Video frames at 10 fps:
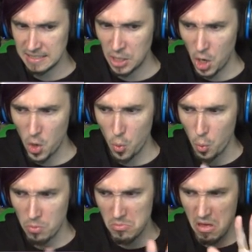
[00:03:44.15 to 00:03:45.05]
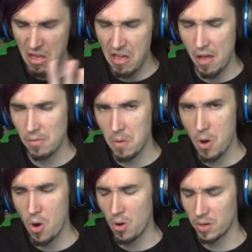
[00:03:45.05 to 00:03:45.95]
No. Yeah.
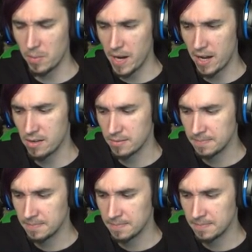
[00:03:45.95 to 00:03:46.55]
No. Get oh, away.